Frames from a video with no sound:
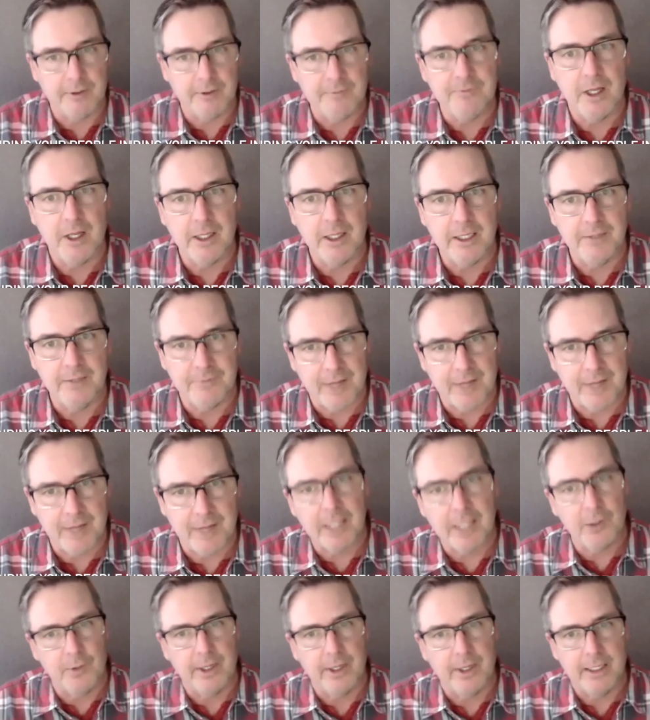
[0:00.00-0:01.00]

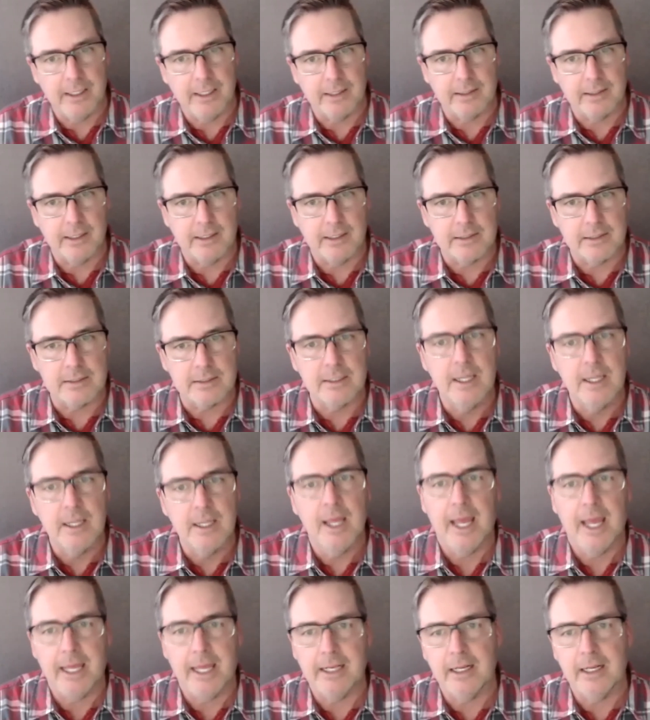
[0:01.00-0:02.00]
evaluating this and
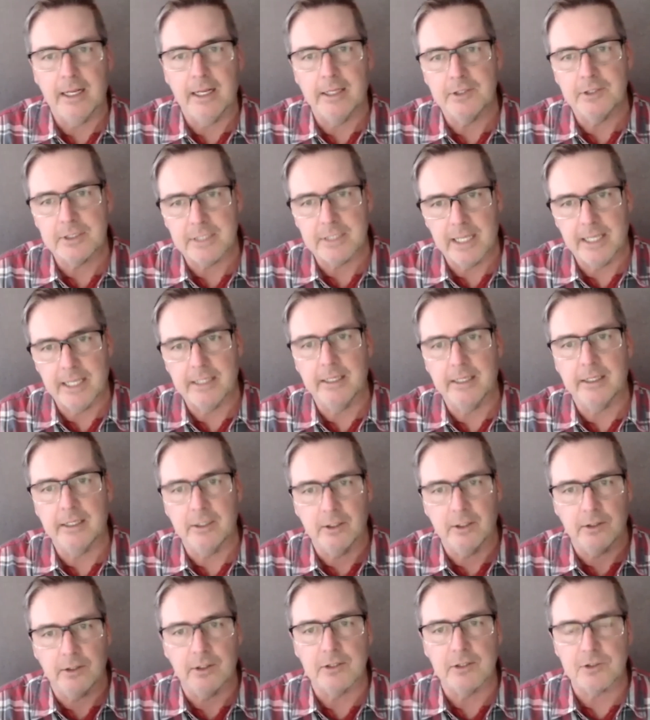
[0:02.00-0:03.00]
understanding the
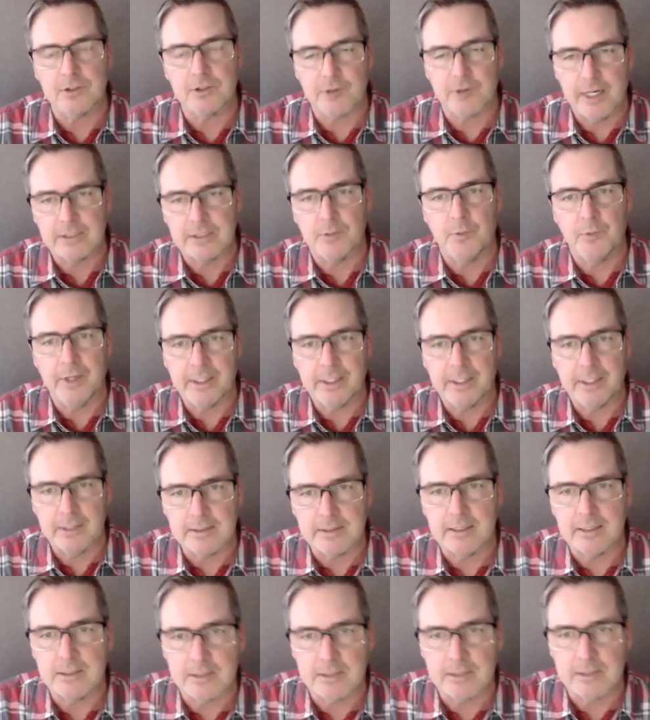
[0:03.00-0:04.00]
strengths and weaknesses
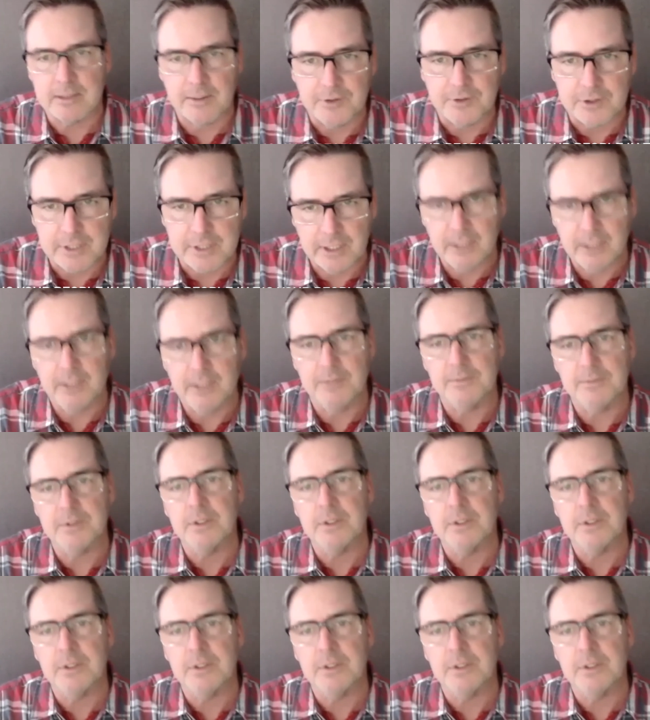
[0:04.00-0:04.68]
of your teams